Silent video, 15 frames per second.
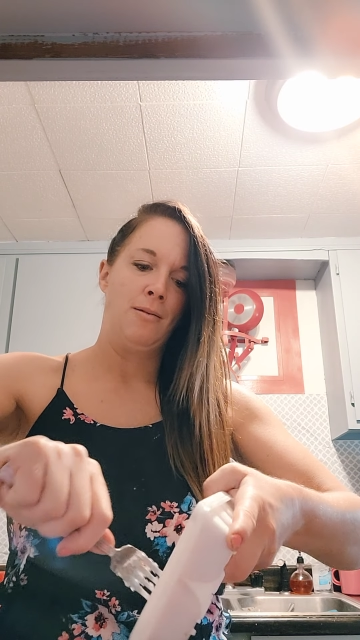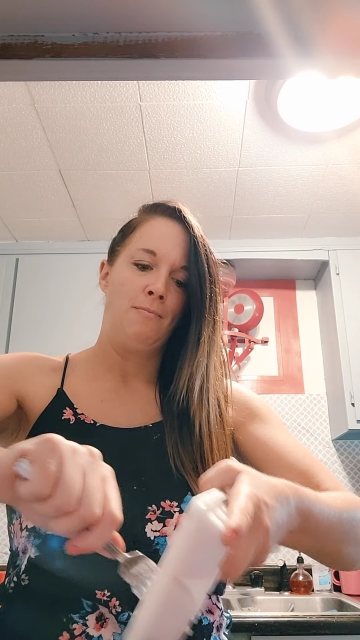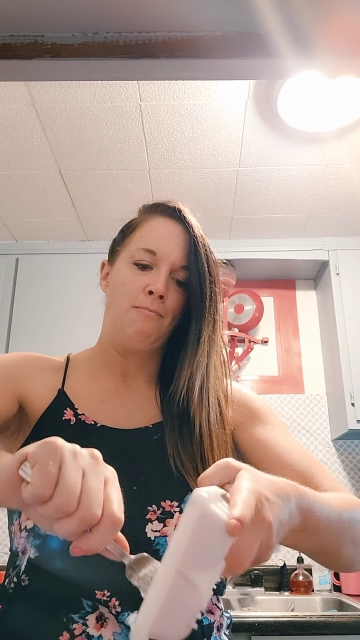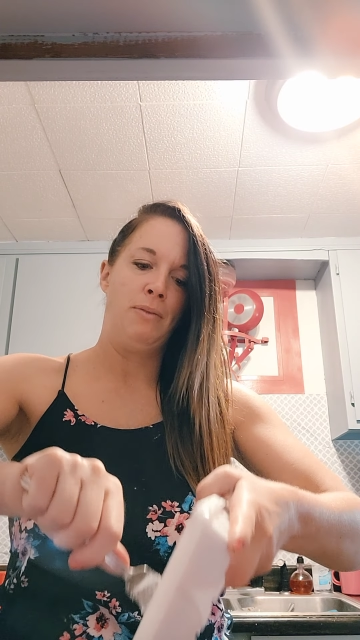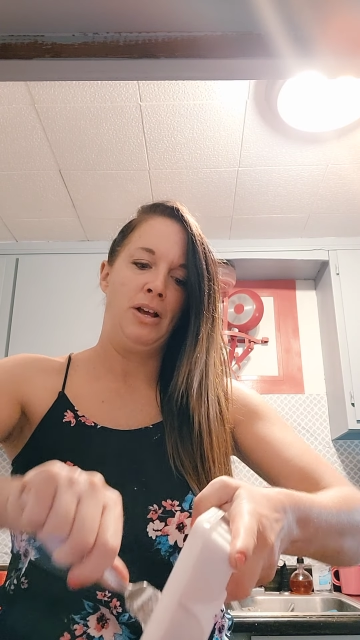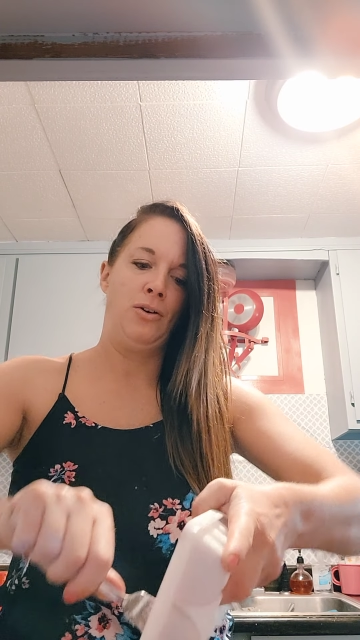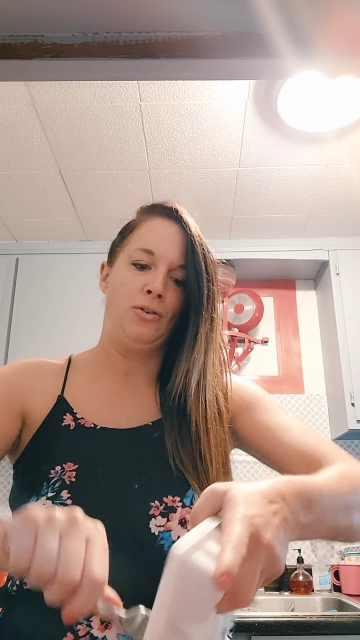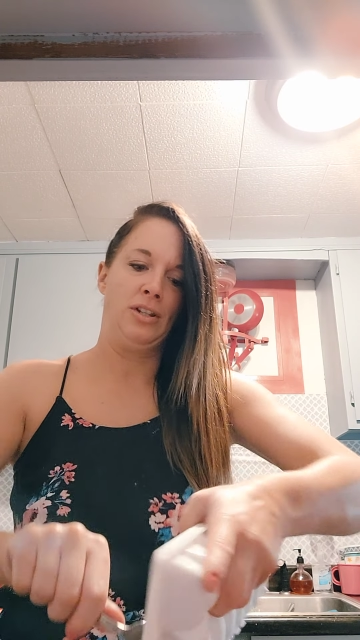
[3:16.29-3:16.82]

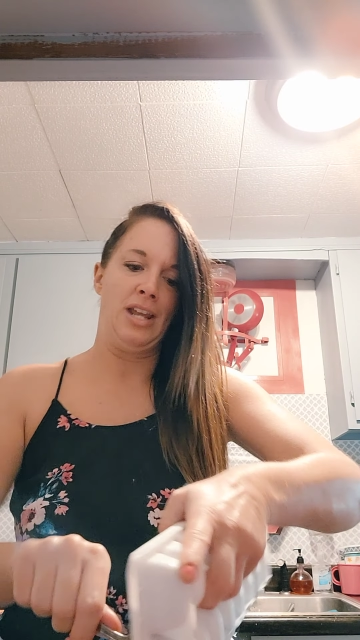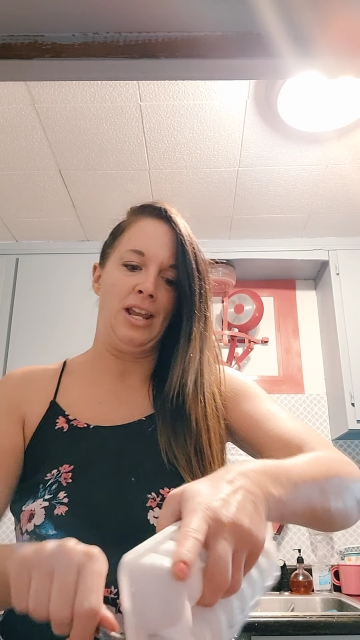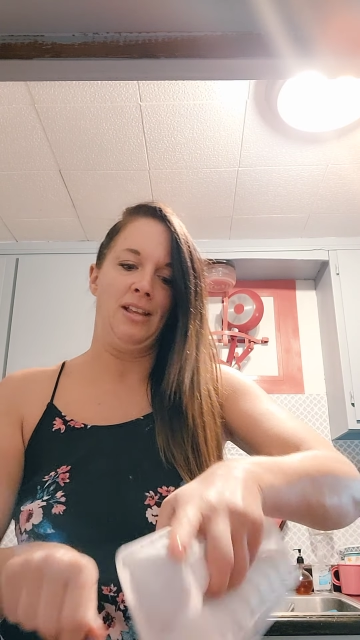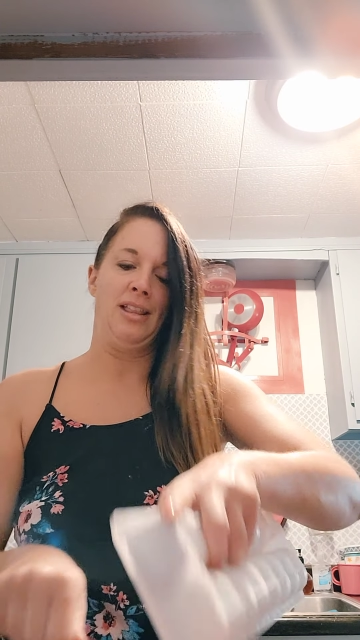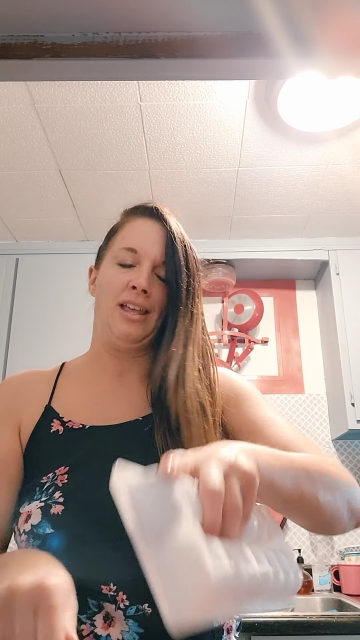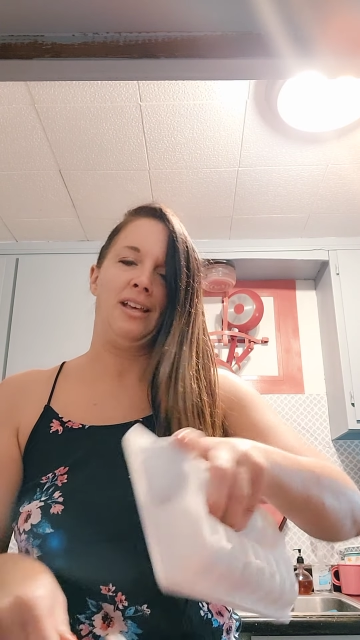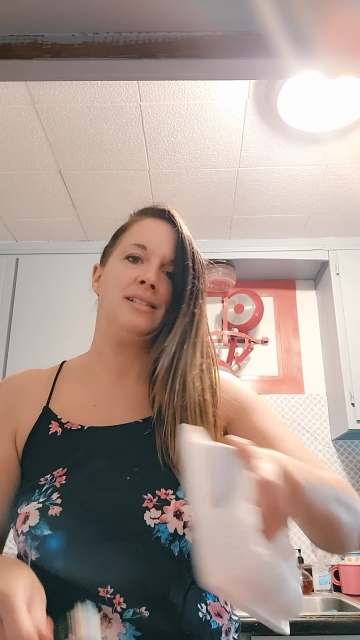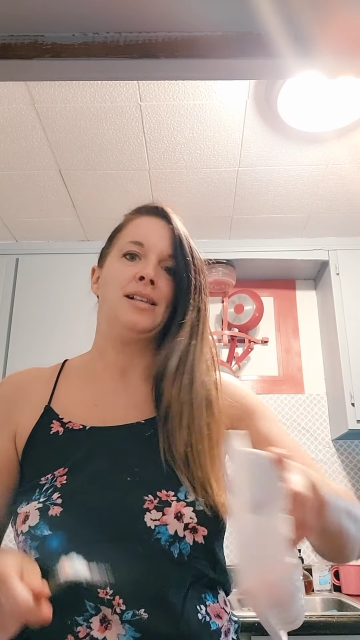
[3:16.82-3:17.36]
big old thing
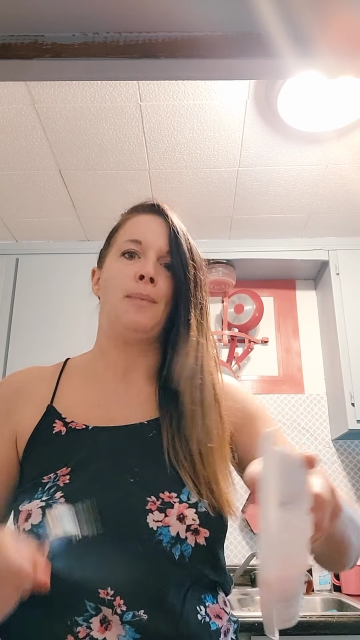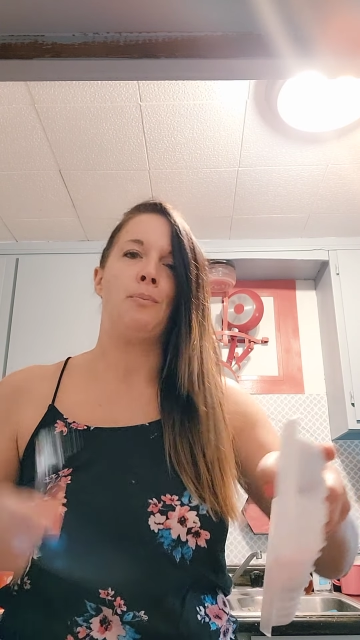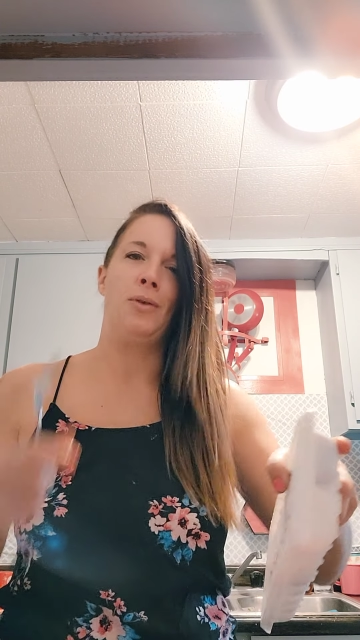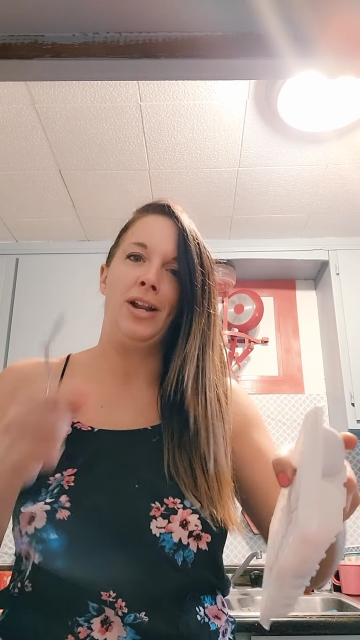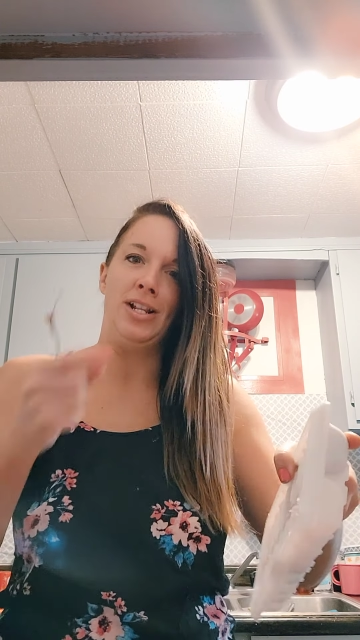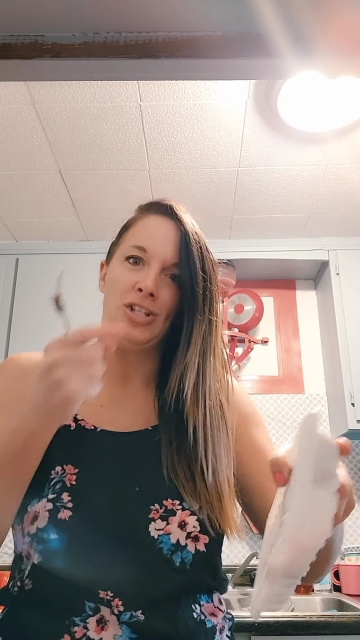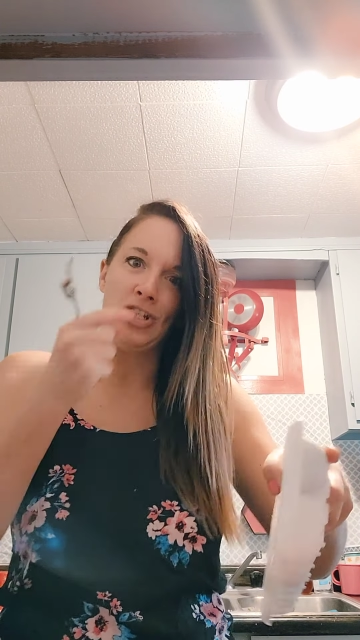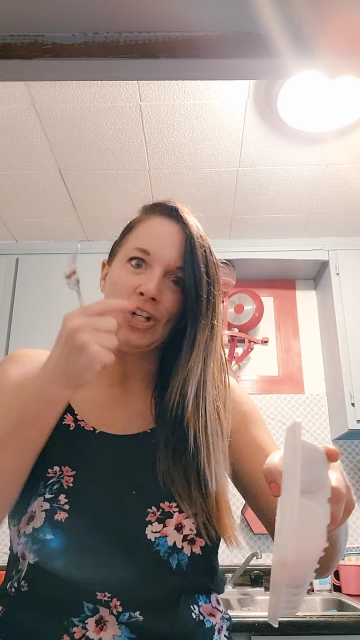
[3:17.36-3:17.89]
that like
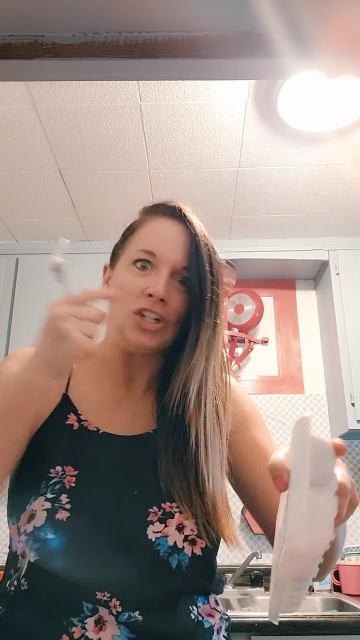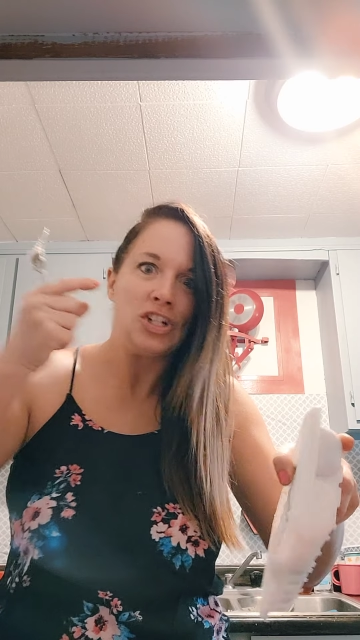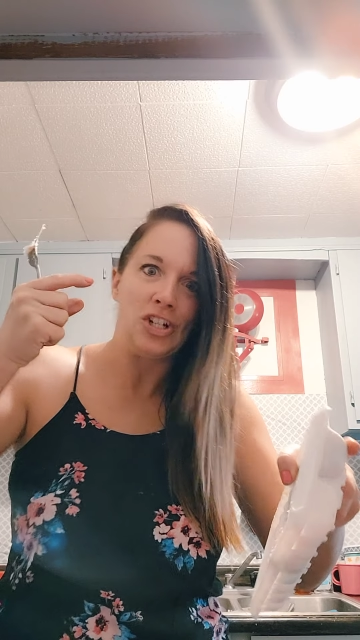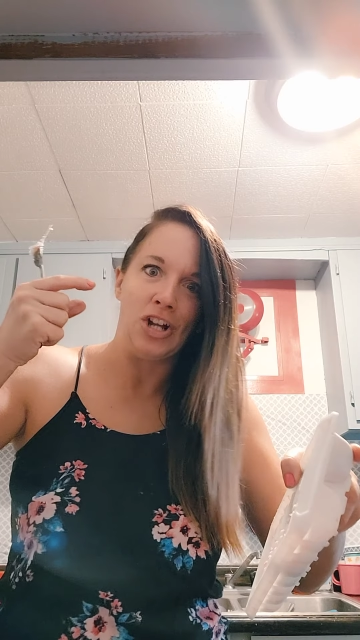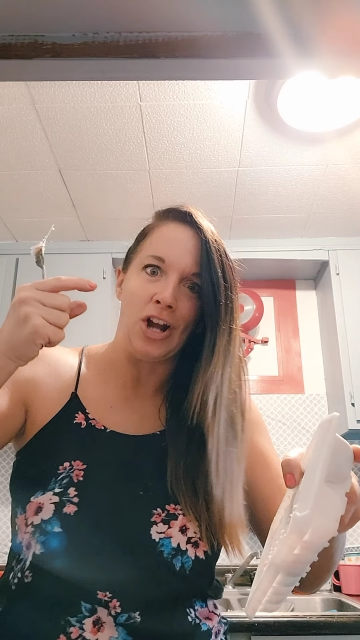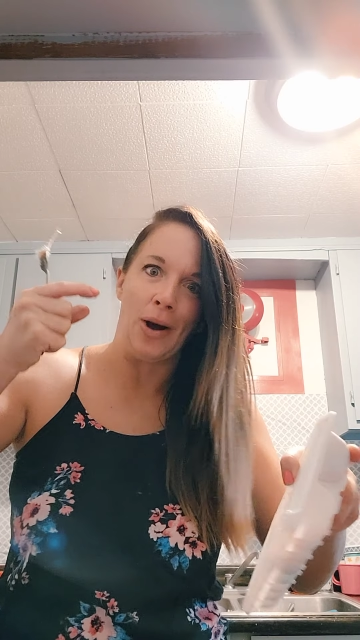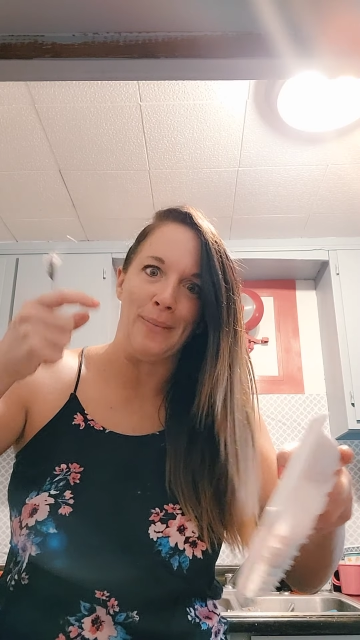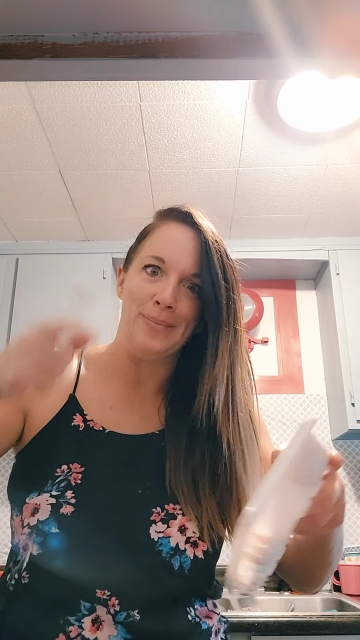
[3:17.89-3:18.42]
separates your
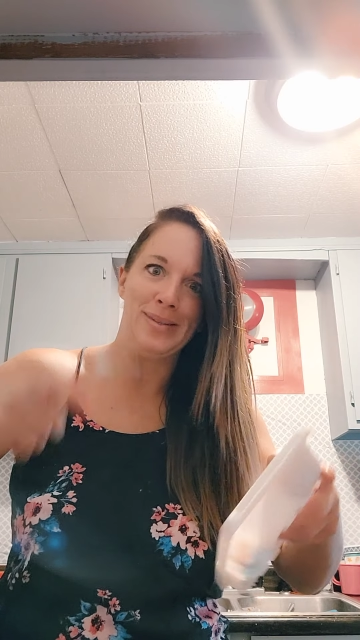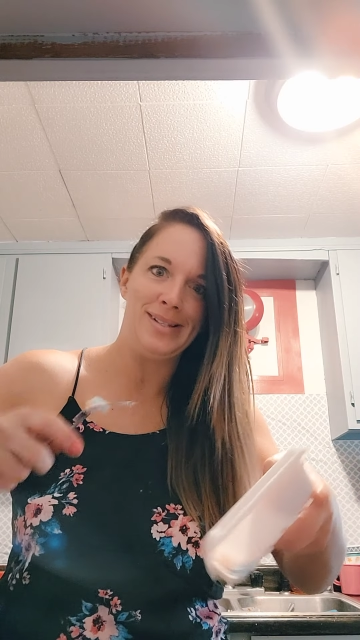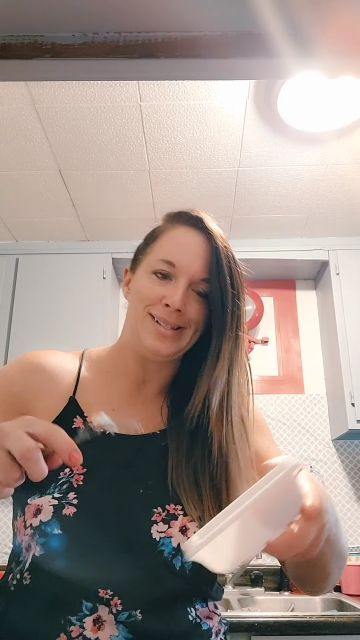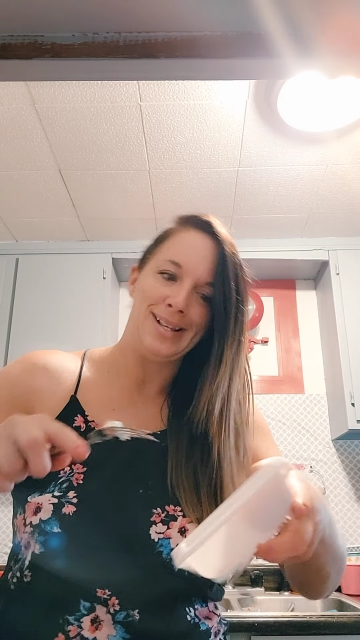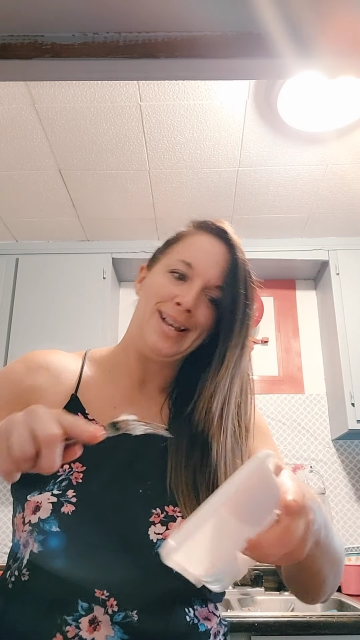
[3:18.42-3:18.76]
gums